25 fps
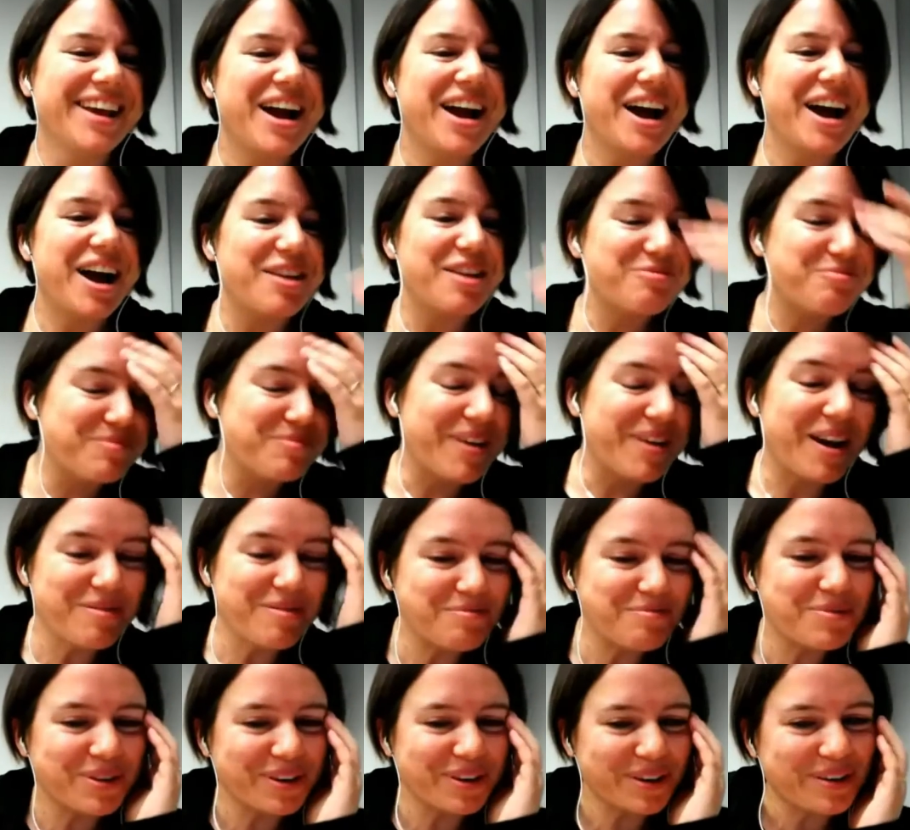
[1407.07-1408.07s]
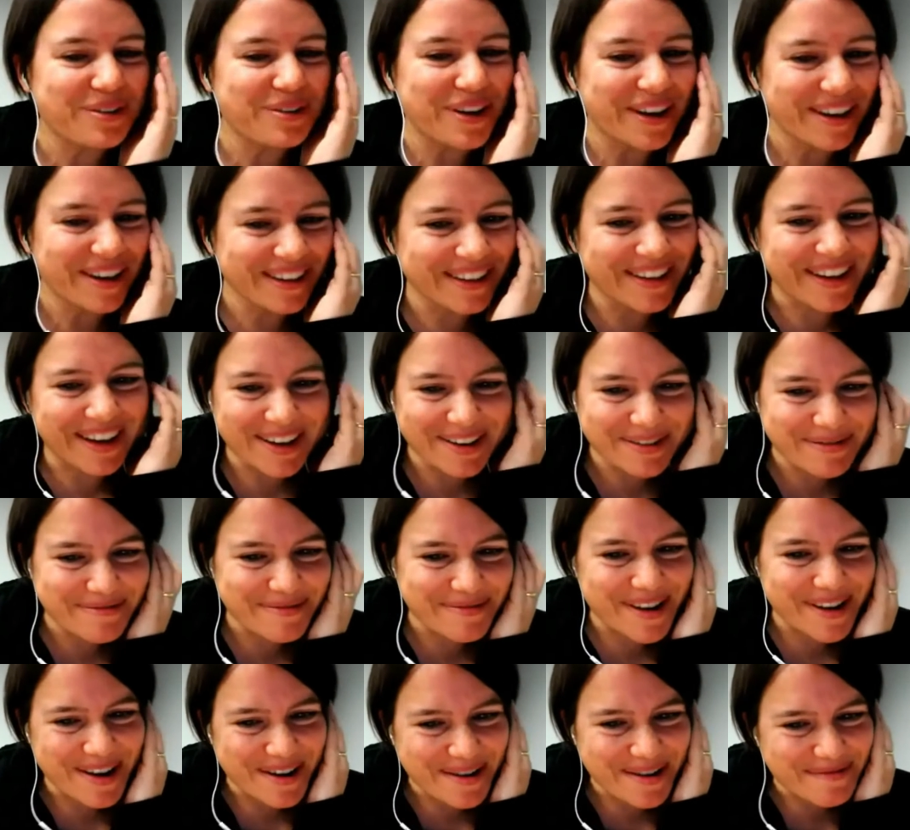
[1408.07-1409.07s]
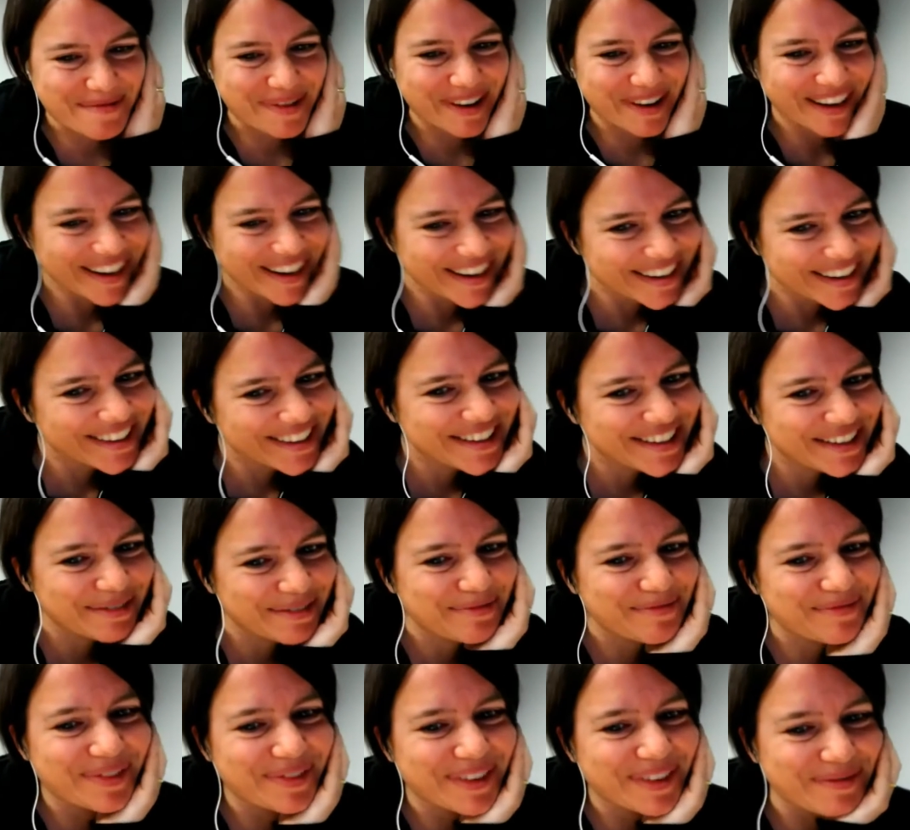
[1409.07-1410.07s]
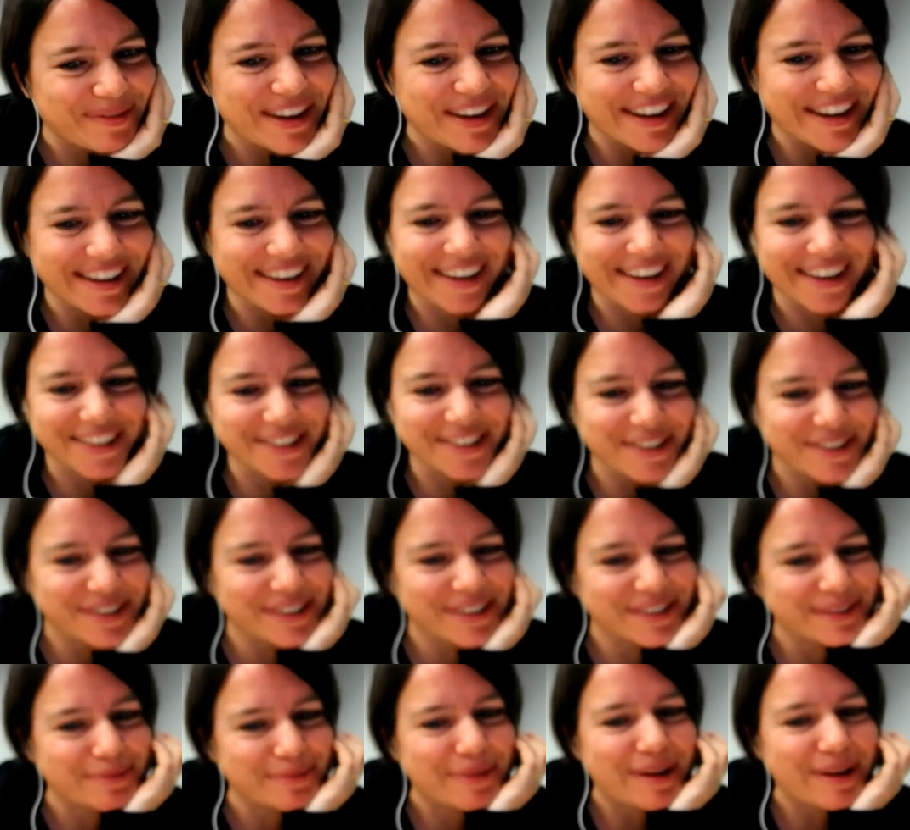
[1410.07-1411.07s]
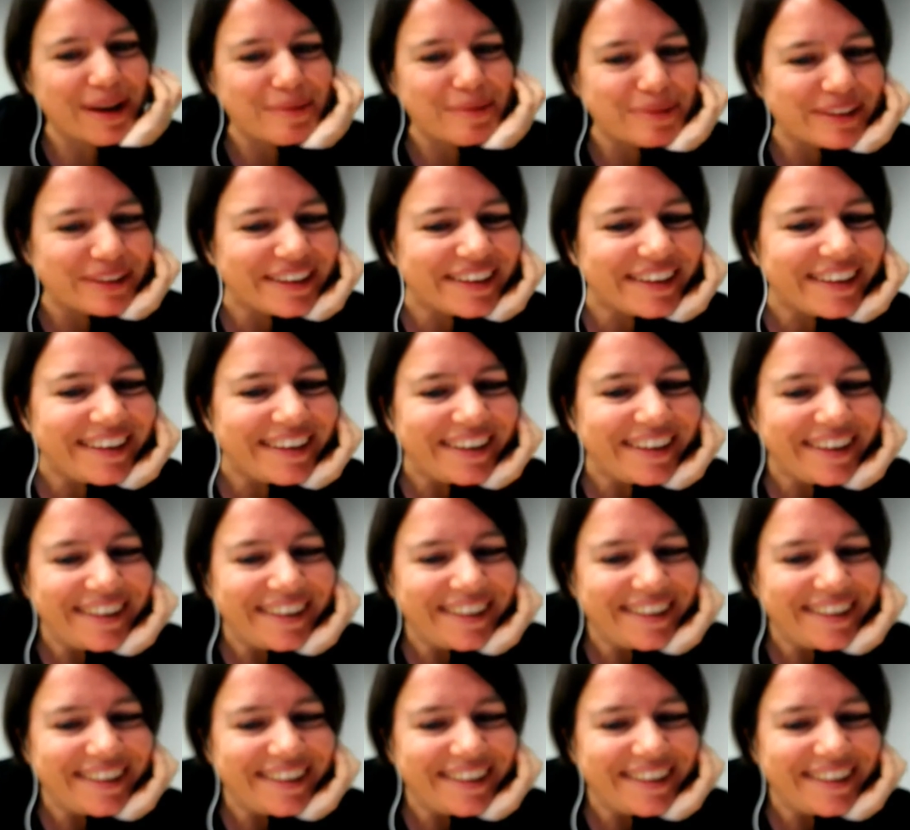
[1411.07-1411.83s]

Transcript: I've put quite a lot of my own money into making Exercism happen